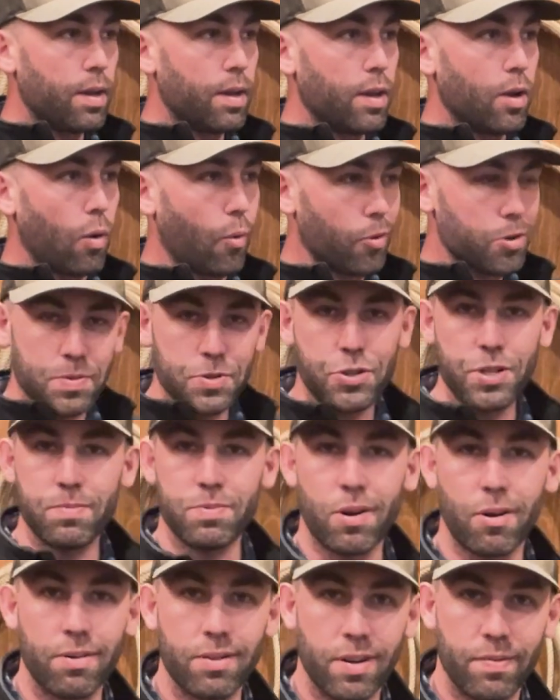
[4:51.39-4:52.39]

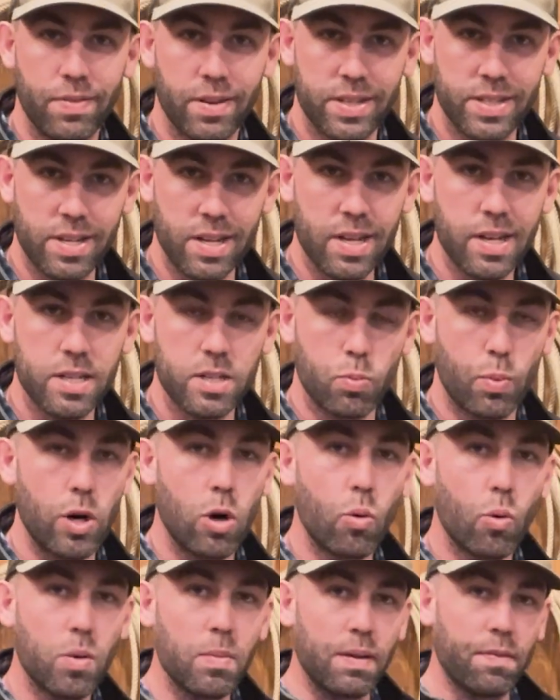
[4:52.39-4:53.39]
horsemanship's hard enough as it is. We
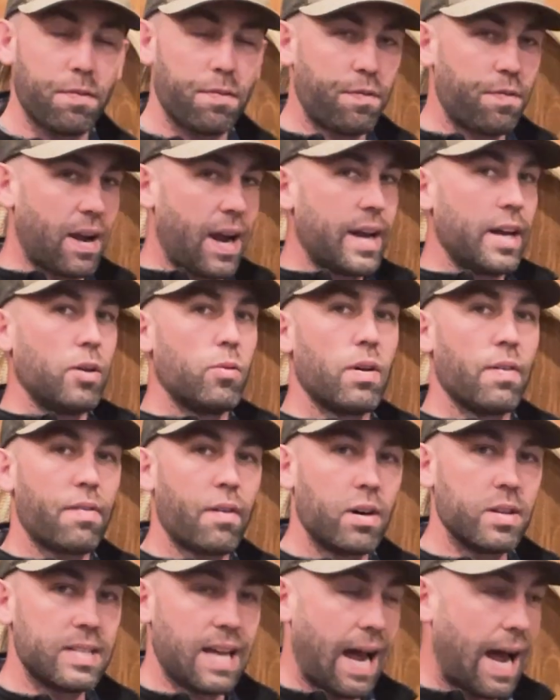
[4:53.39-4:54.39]
don't want to be fighting with
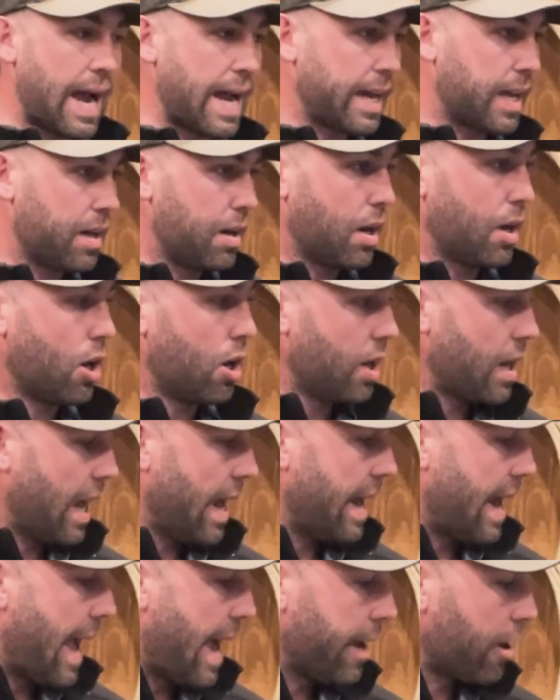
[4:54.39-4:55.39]
our tack and
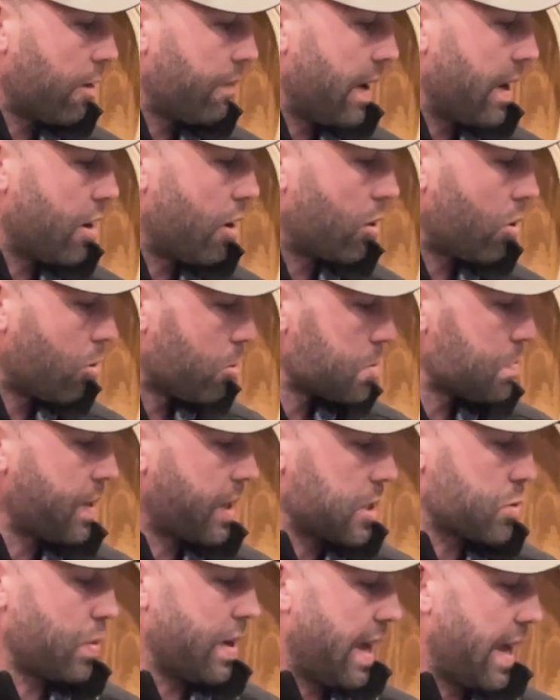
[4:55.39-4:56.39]
aggravating our horse
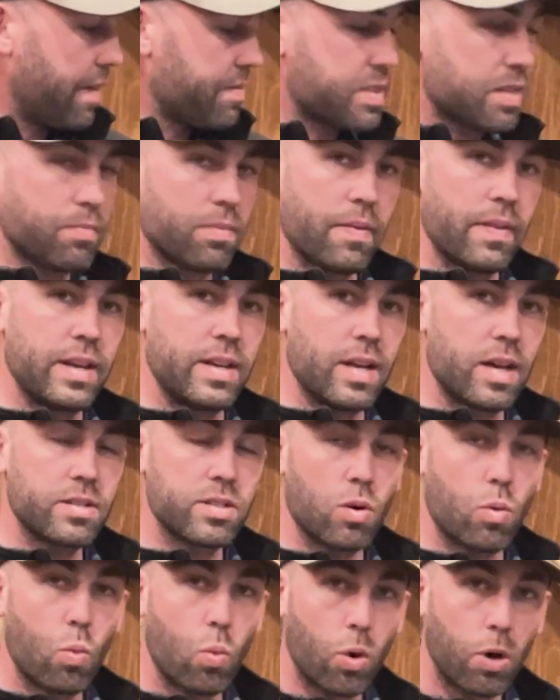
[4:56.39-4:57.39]
because we have something that
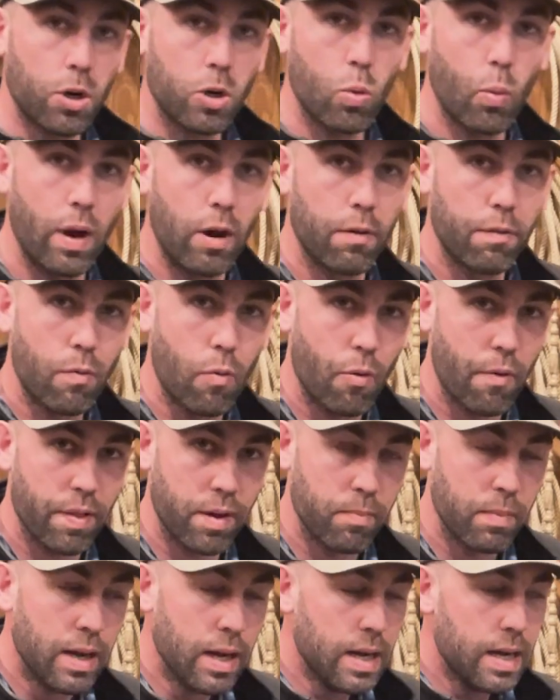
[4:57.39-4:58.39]
doesn't work well for
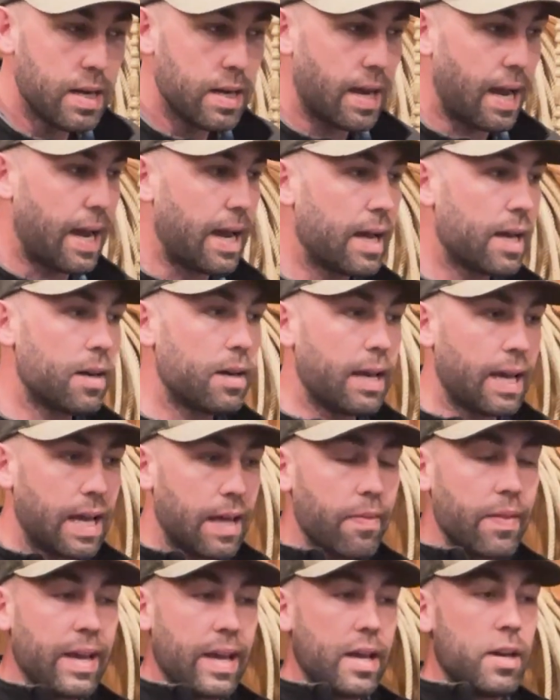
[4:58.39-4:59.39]
them. And
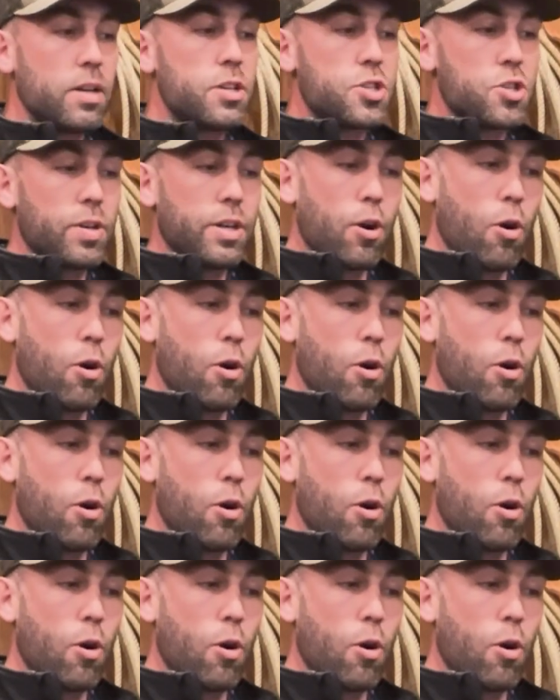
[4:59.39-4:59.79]
in the industry